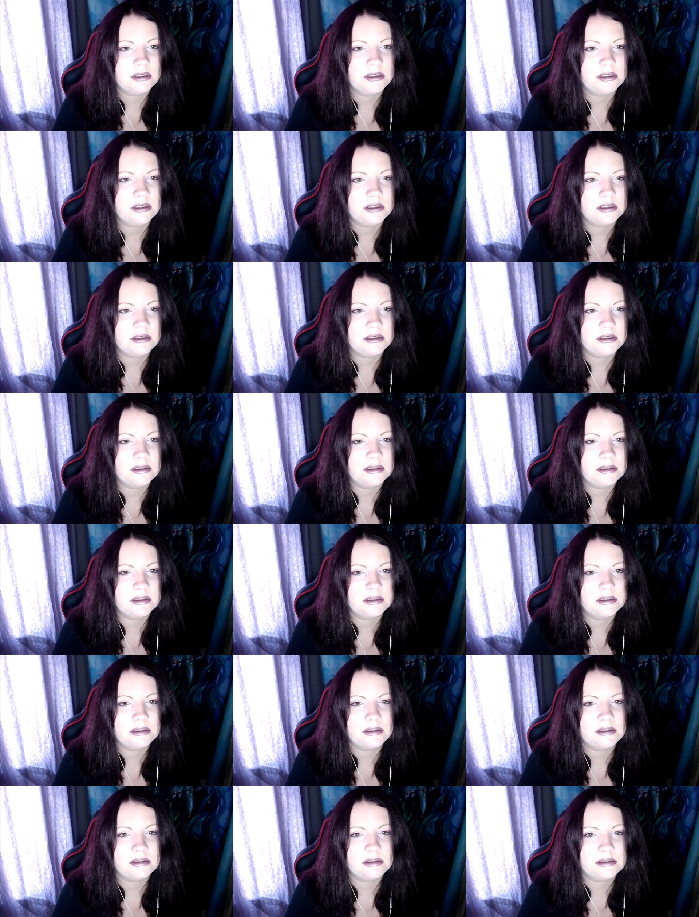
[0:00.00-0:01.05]

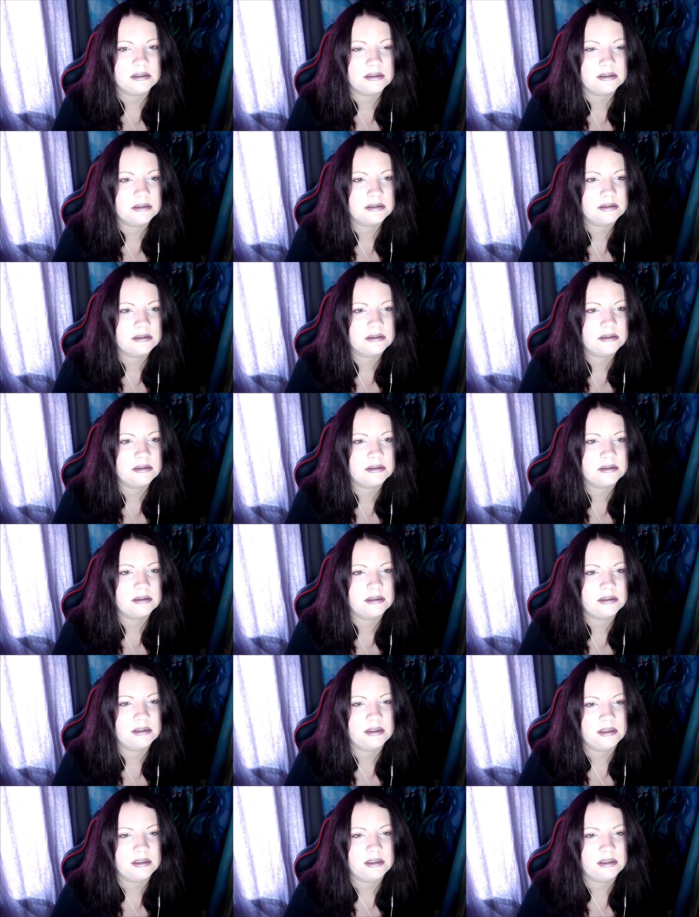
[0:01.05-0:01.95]
Nothing is said.